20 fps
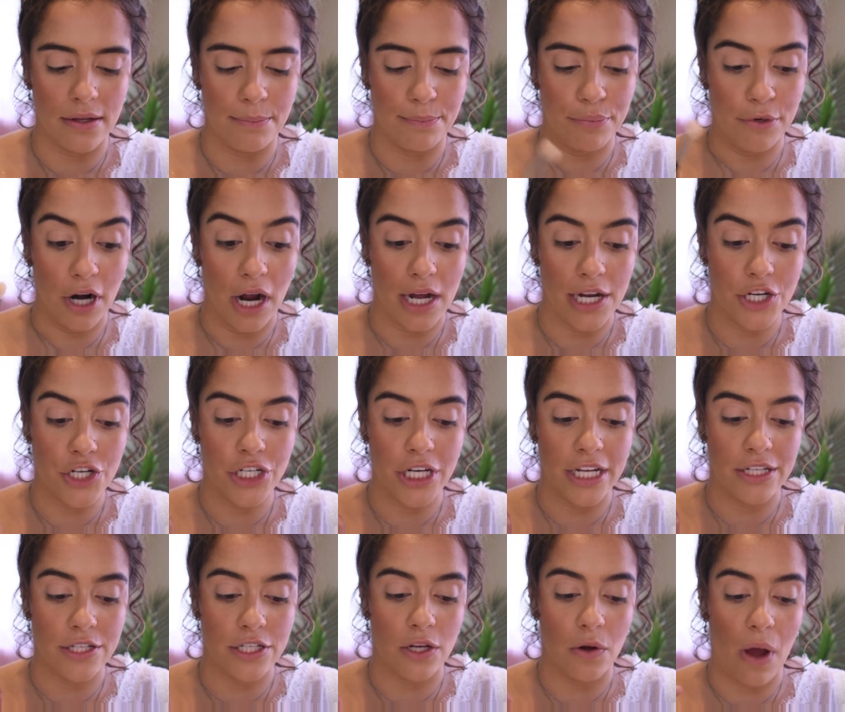brush,
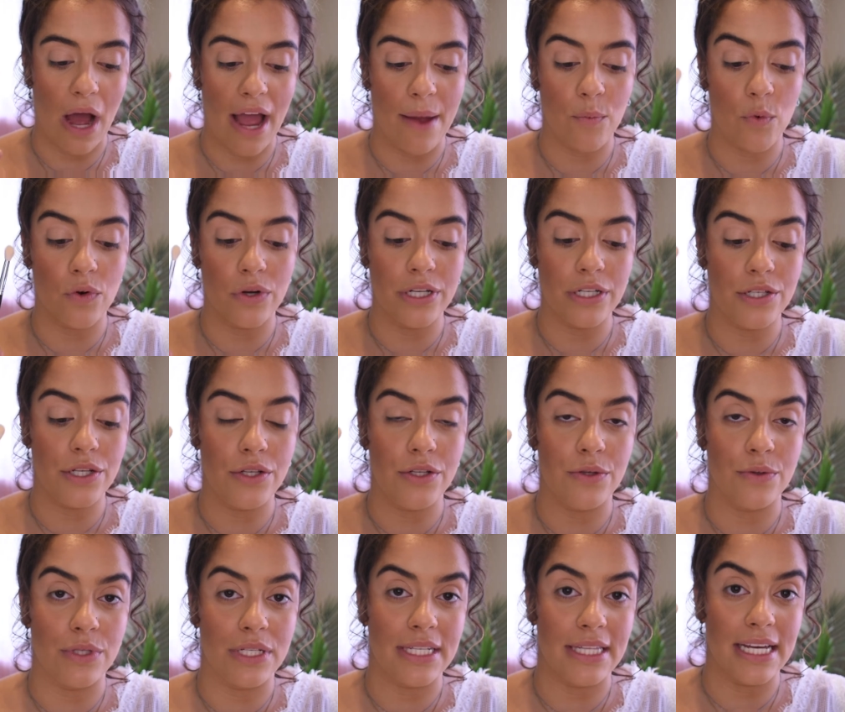and so I'm going to
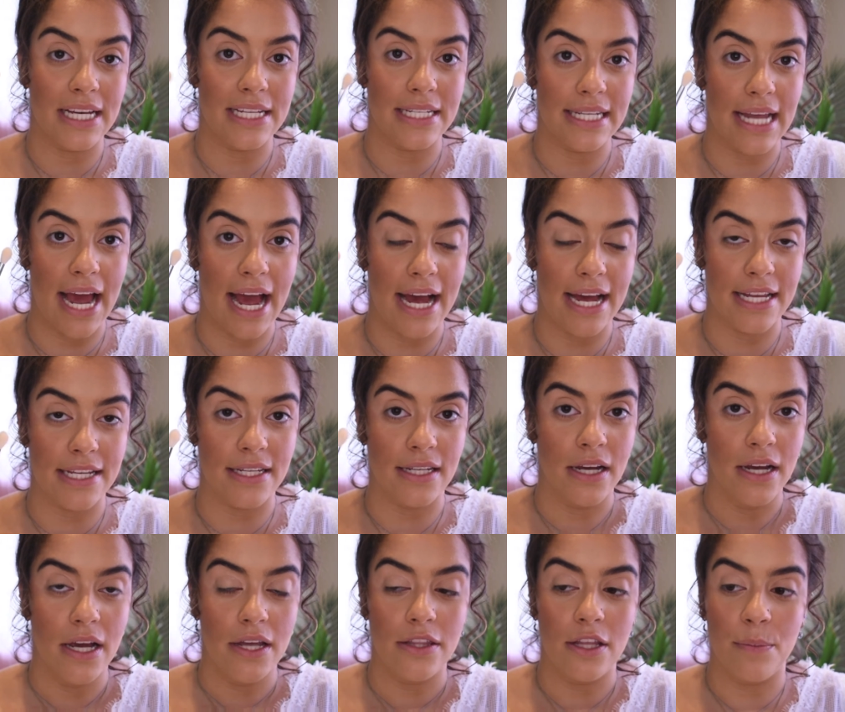use this as
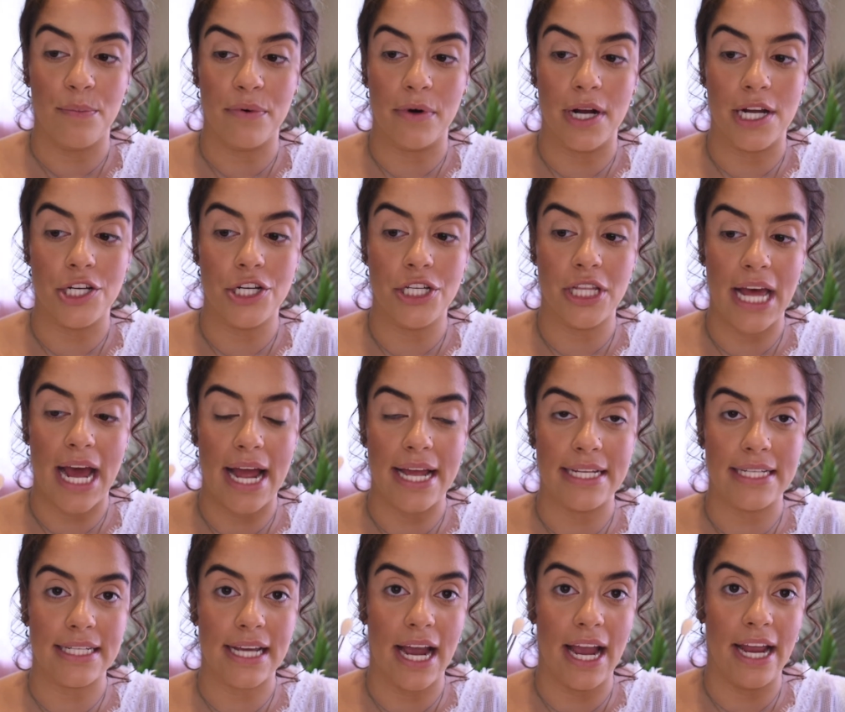the brush that
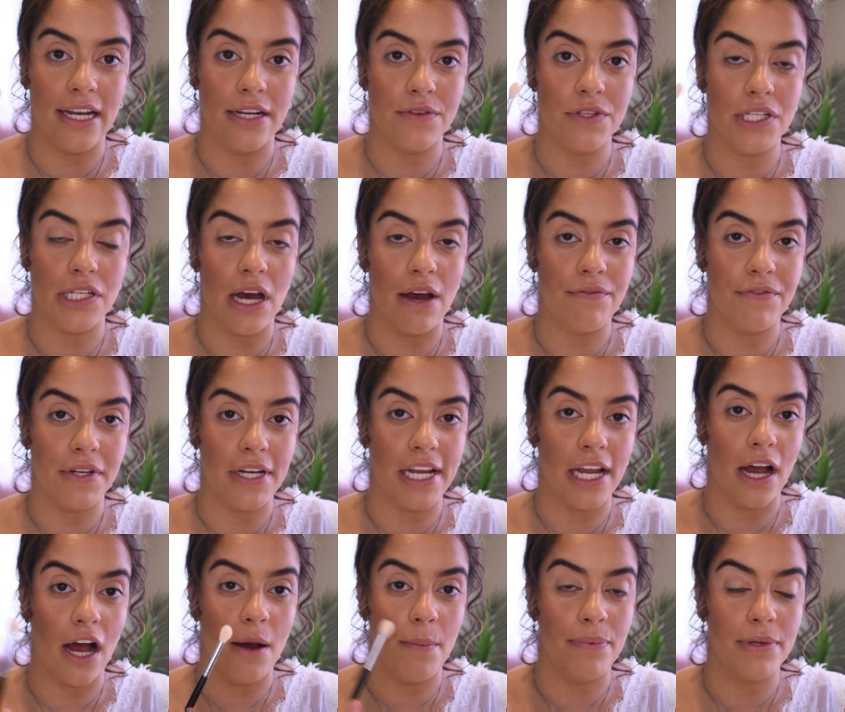is kind of
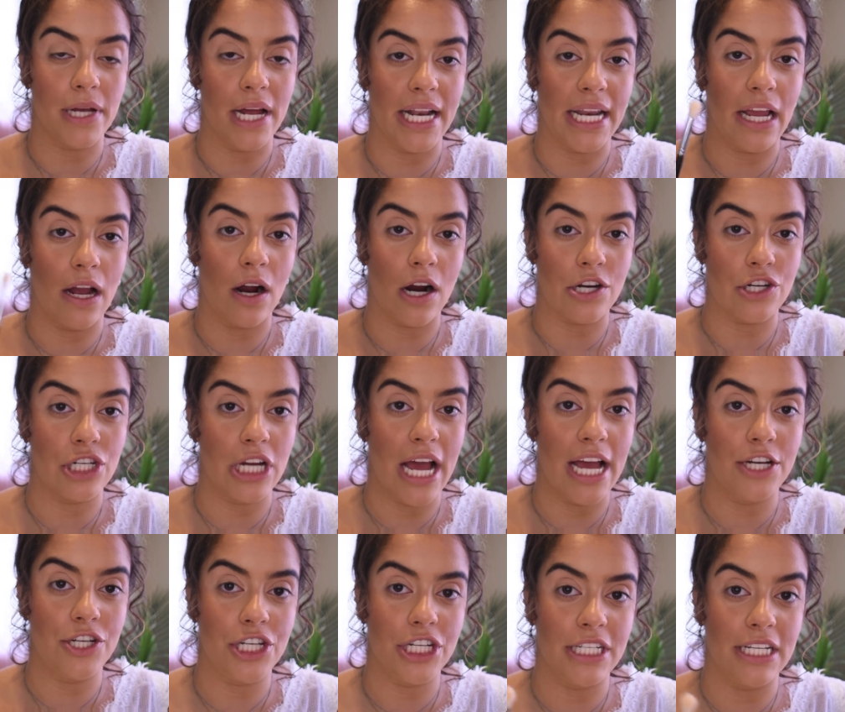softening up any harsh
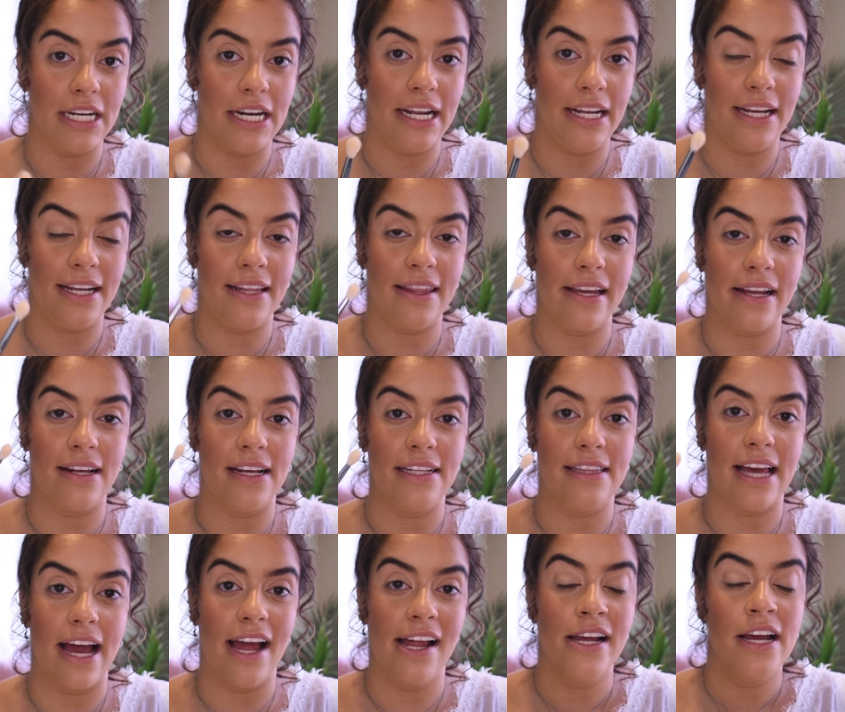edges and anything like
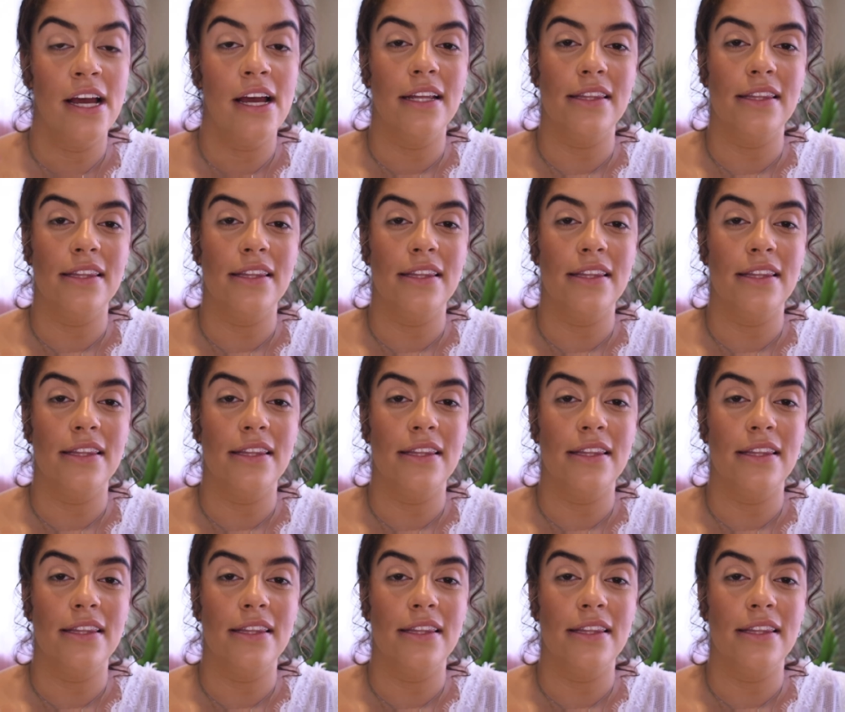that.